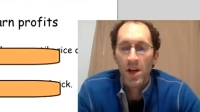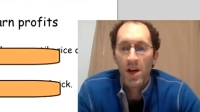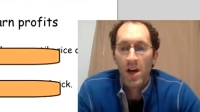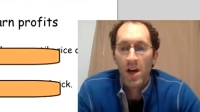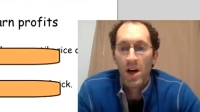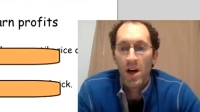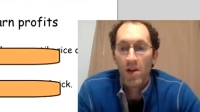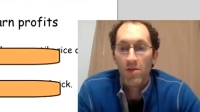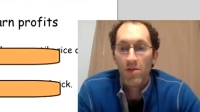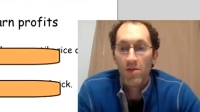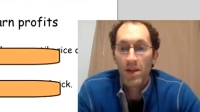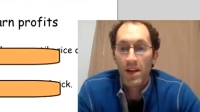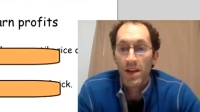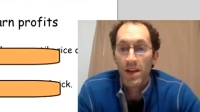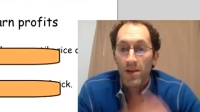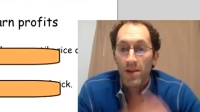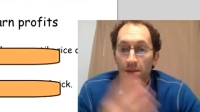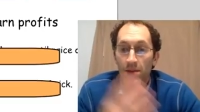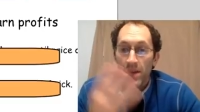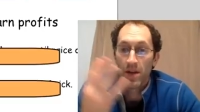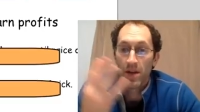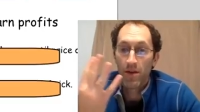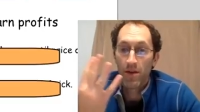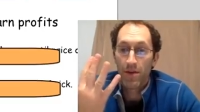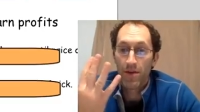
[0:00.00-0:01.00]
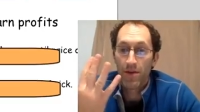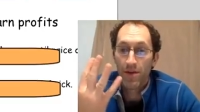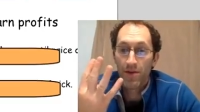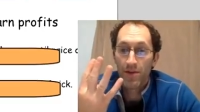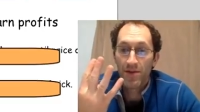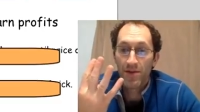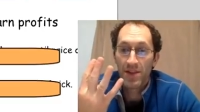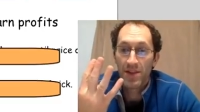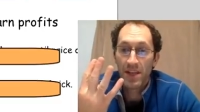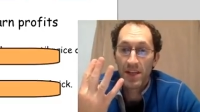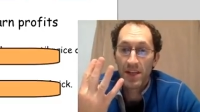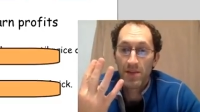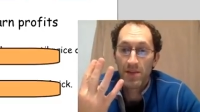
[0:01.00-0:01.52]
All right, here we go.
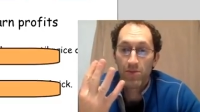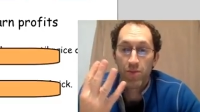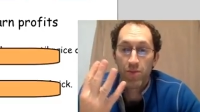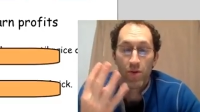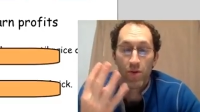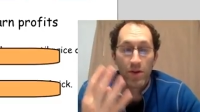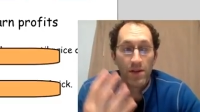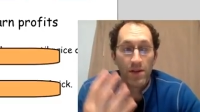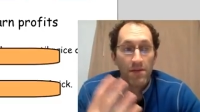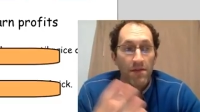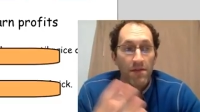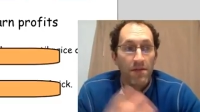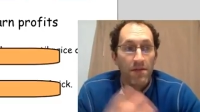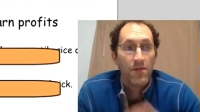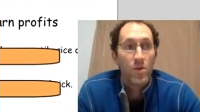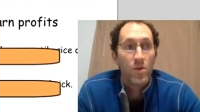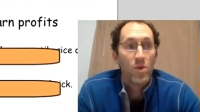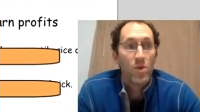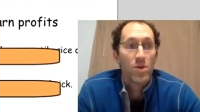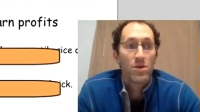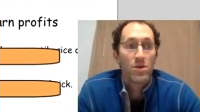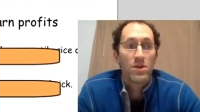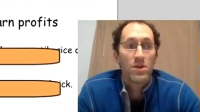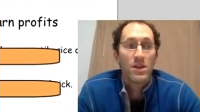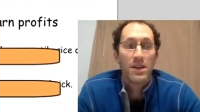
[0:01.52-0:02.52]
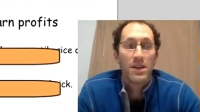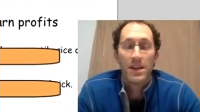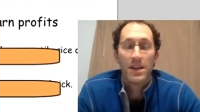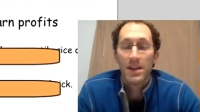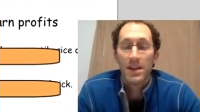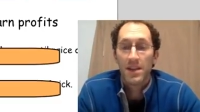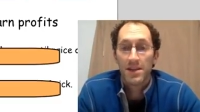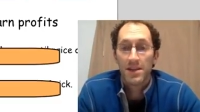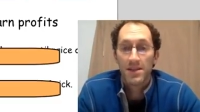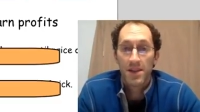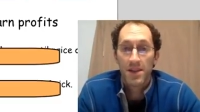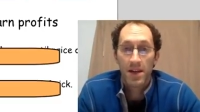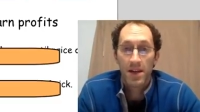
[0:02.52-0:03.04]
13.4. It
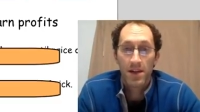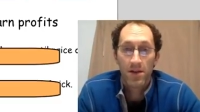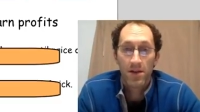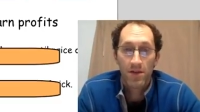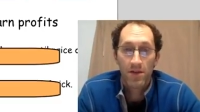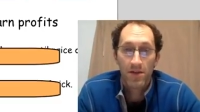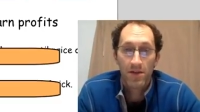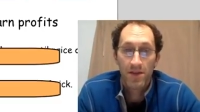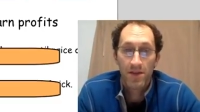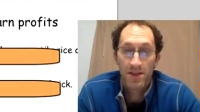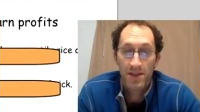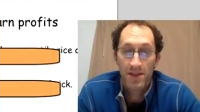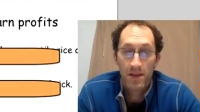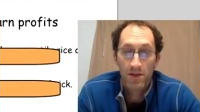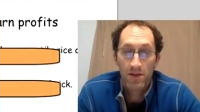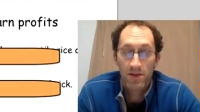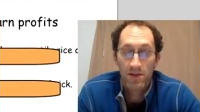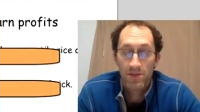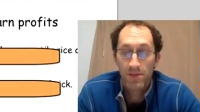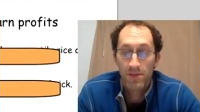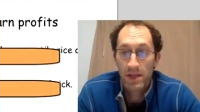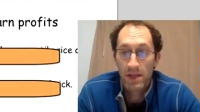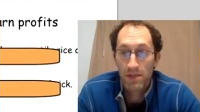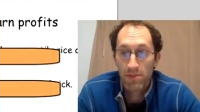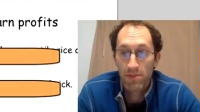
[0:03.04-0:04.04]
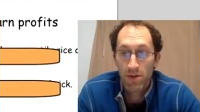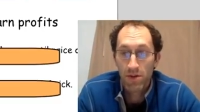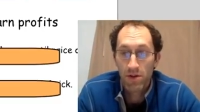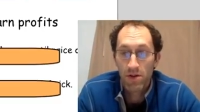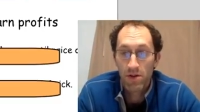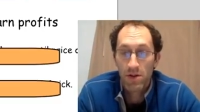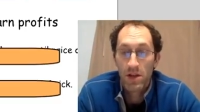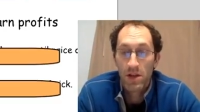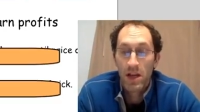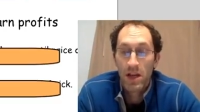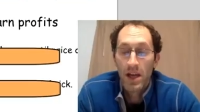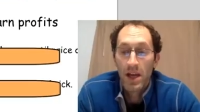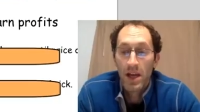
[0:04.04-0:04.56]
is titled The South
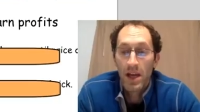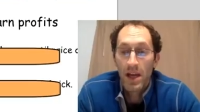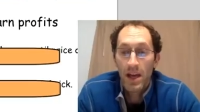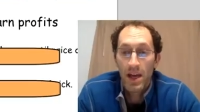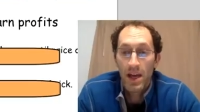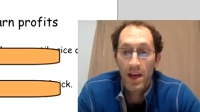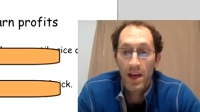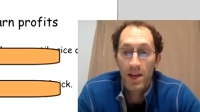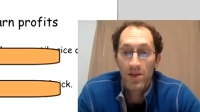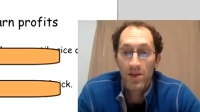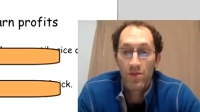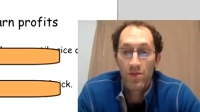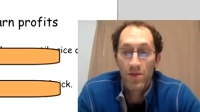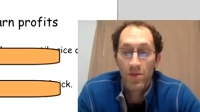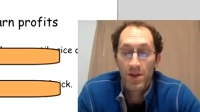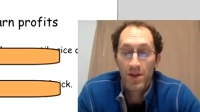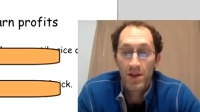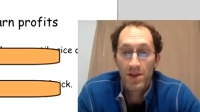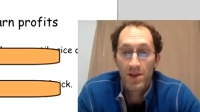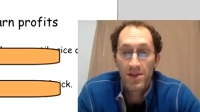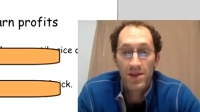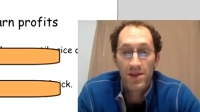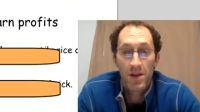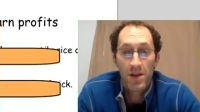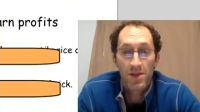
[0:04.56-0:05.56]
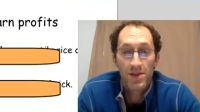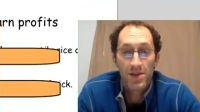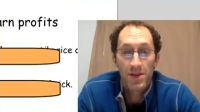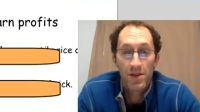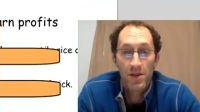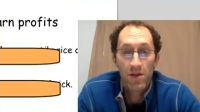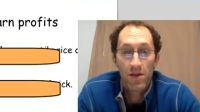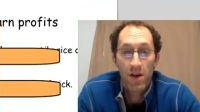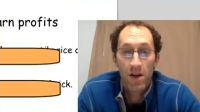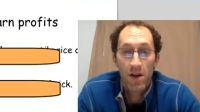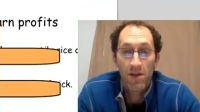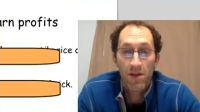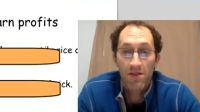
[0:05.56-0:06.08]
People, and we're going to start
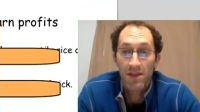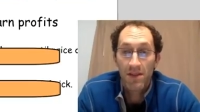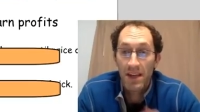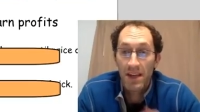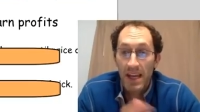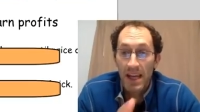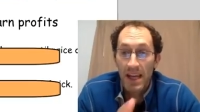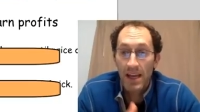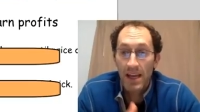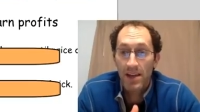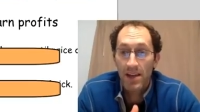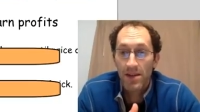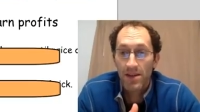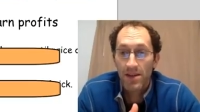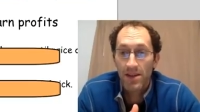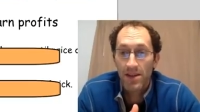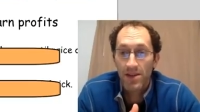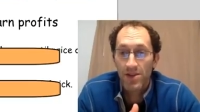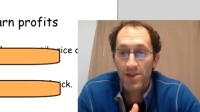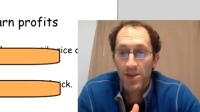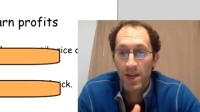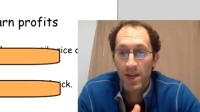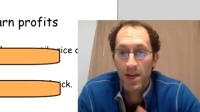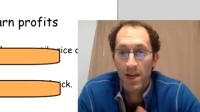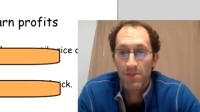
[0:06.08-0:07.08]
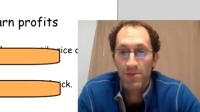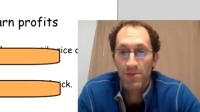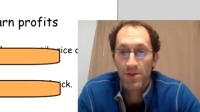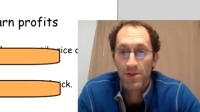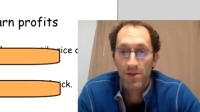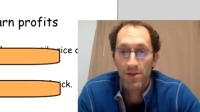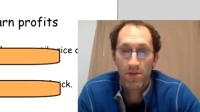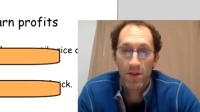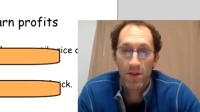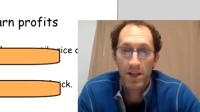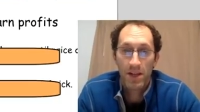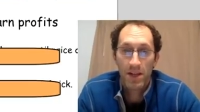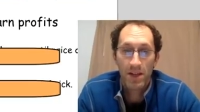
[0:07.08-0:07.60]
you off and end the chapter
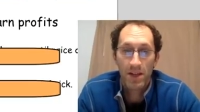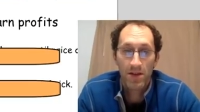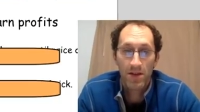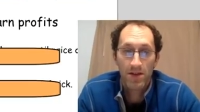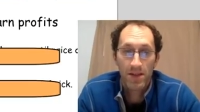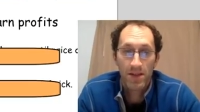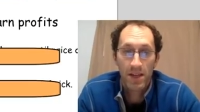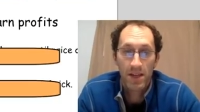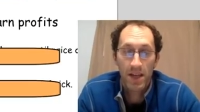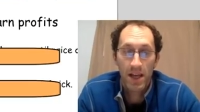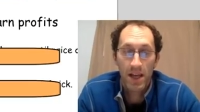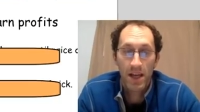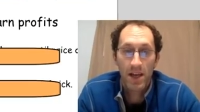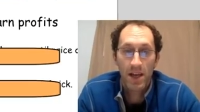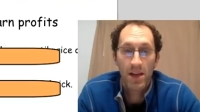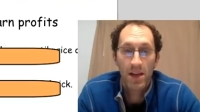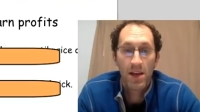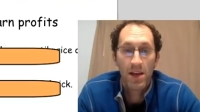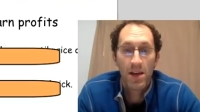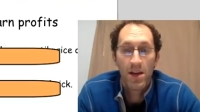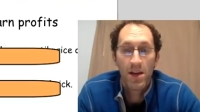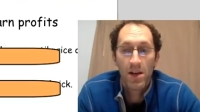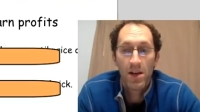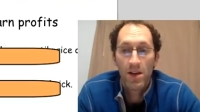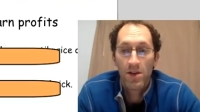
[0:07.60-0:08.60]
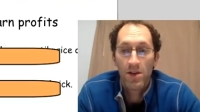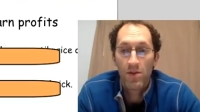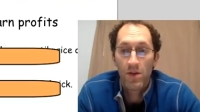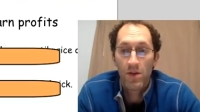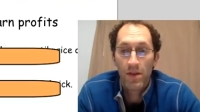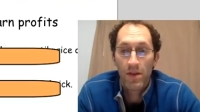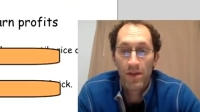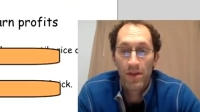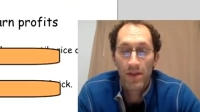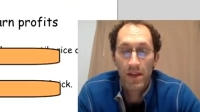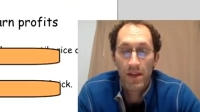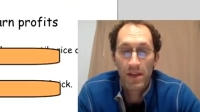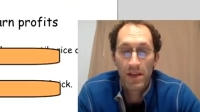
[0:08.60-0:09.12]
right here today
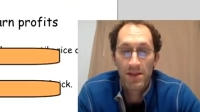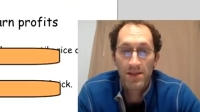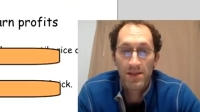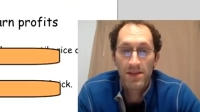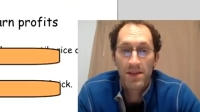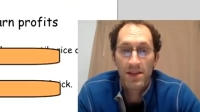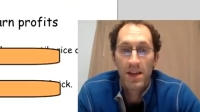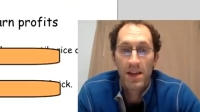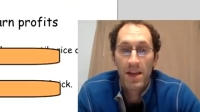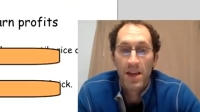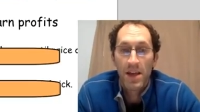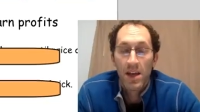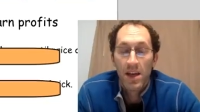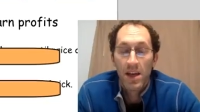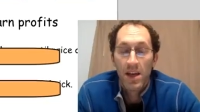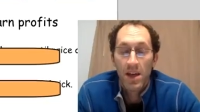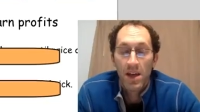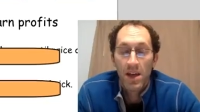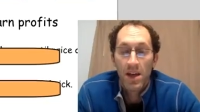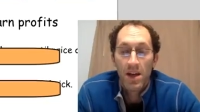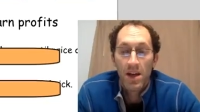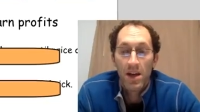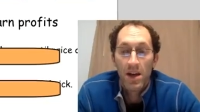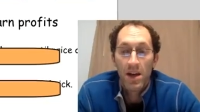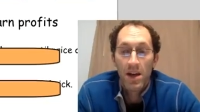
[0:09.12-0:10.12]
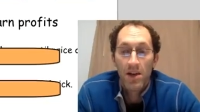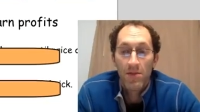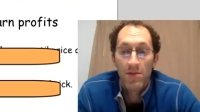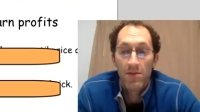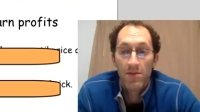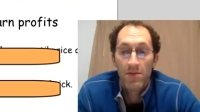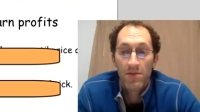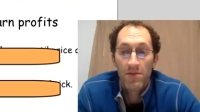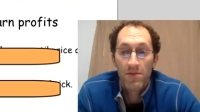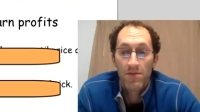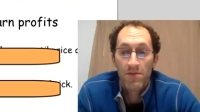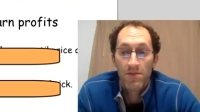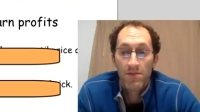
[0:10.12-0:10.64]
with this. Um,
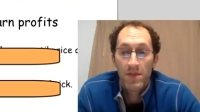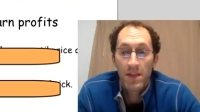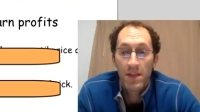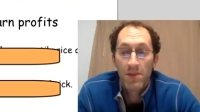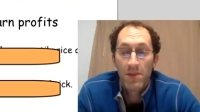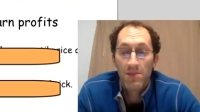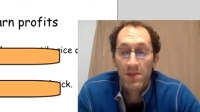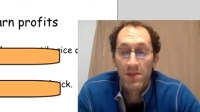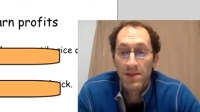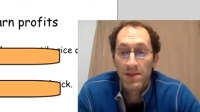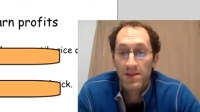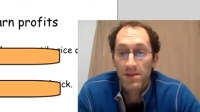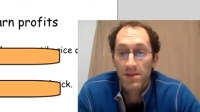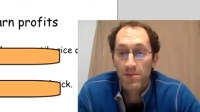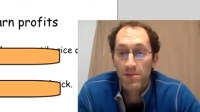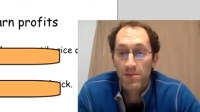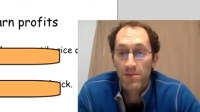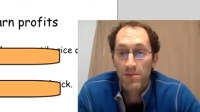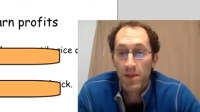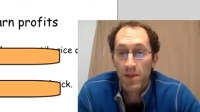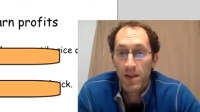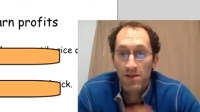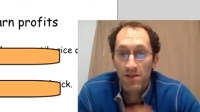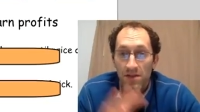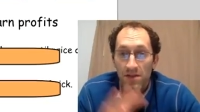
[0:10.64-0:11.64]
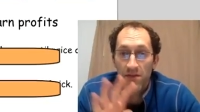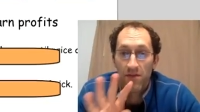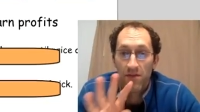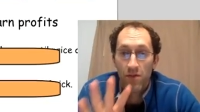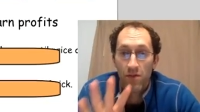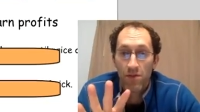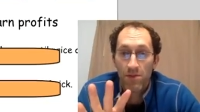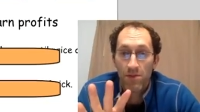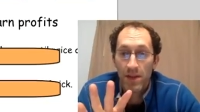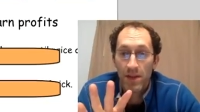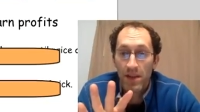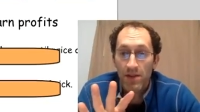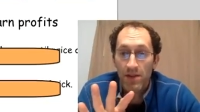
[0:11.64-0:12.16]
Keep this in mind. There's
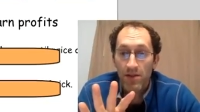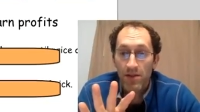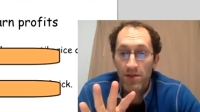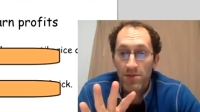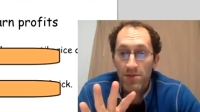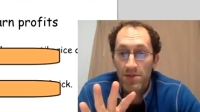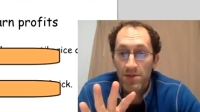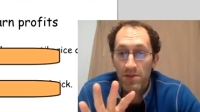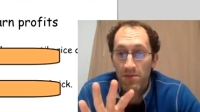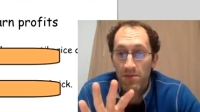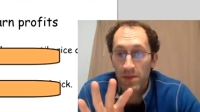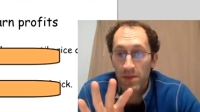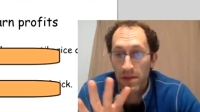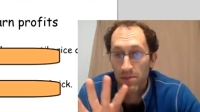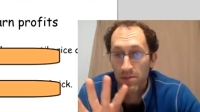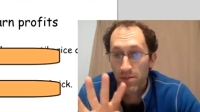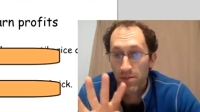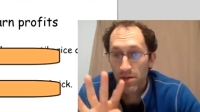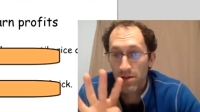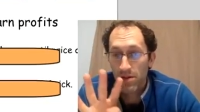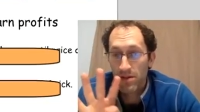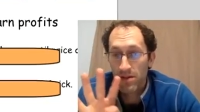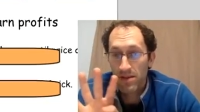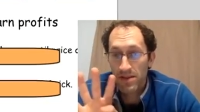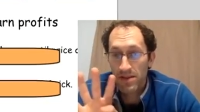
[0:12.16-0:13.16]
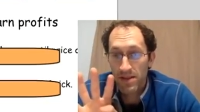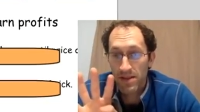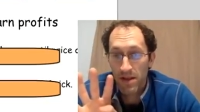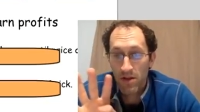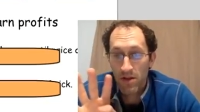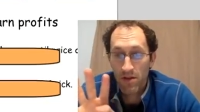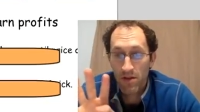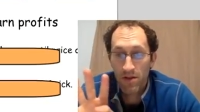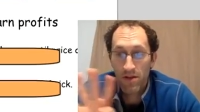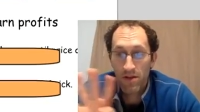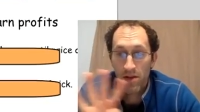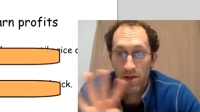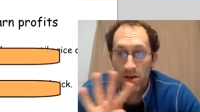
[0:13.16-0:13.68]
four main groups of people in the
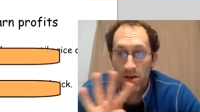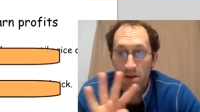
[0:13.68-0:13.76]
South,